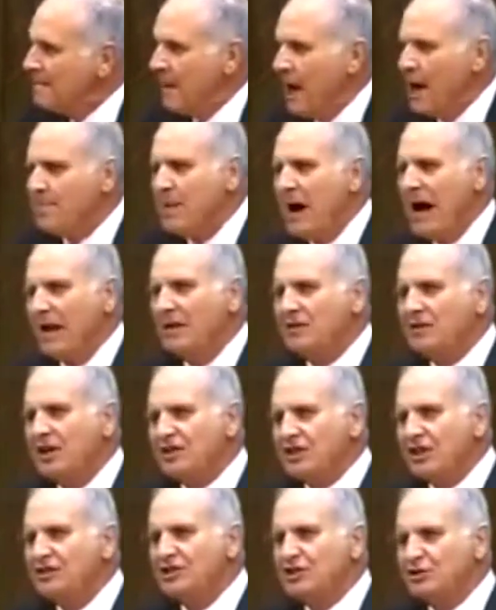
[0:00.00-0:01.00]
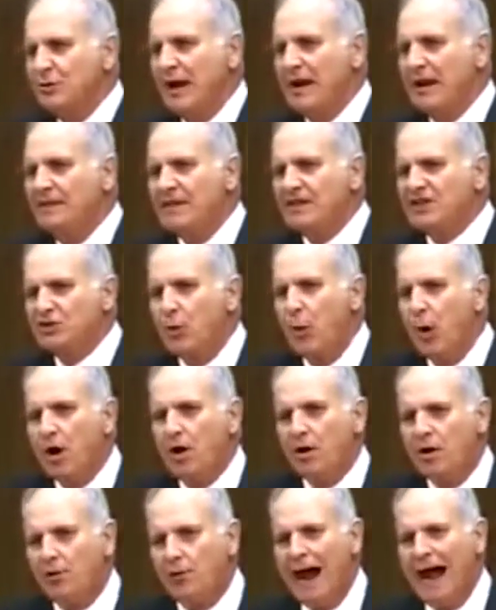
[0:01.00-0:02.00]
There are politicians running this
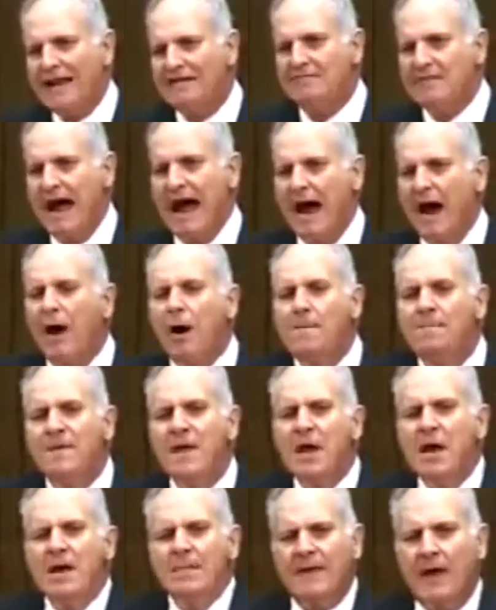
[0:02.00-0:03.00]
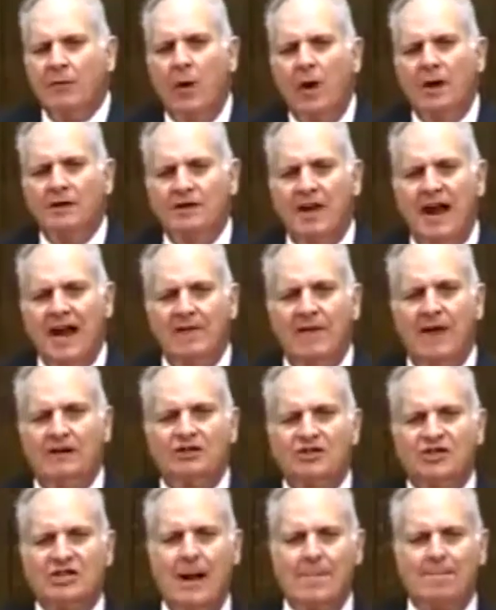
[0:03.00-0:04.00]
world right now that one day
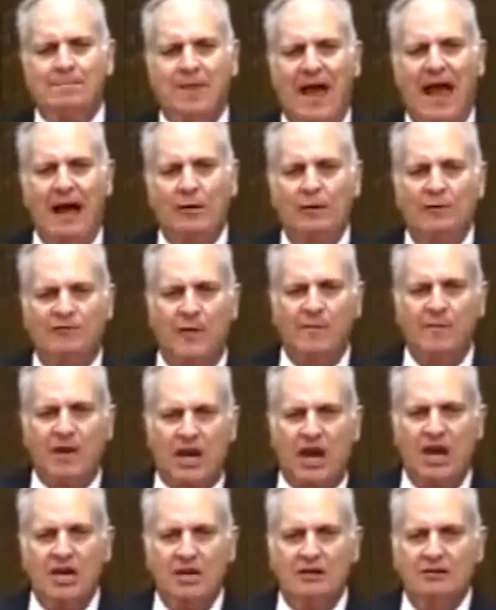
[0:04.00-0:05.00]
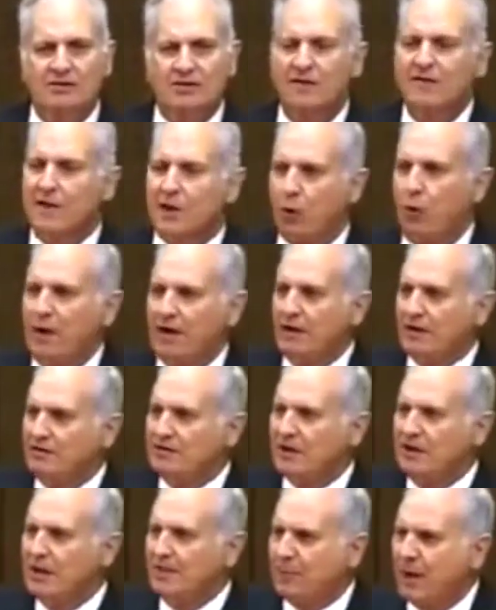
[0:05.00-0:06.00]
they'll step down from the kings and the
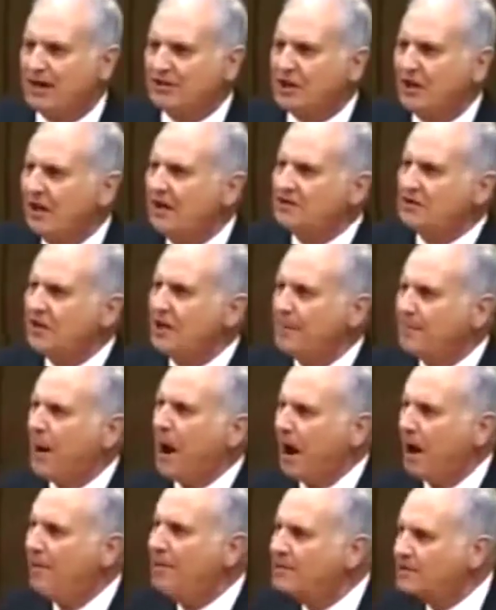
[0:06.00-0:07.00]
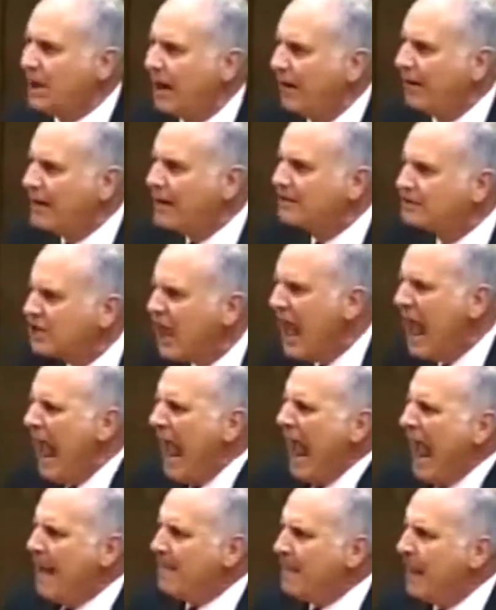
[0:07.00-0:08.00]
queens and the presidents and the parliamentarians
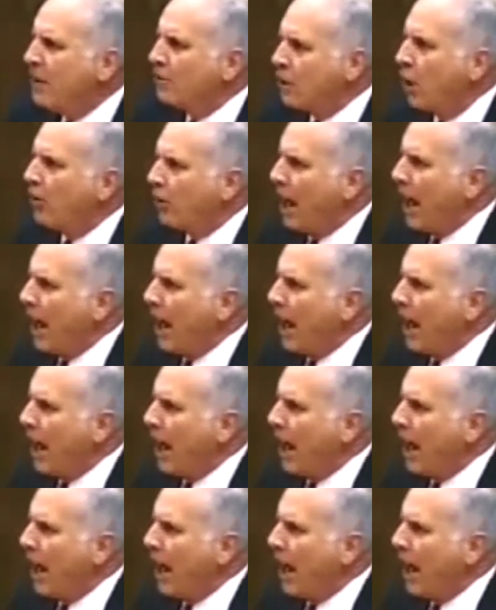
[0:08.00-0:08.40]
and they'll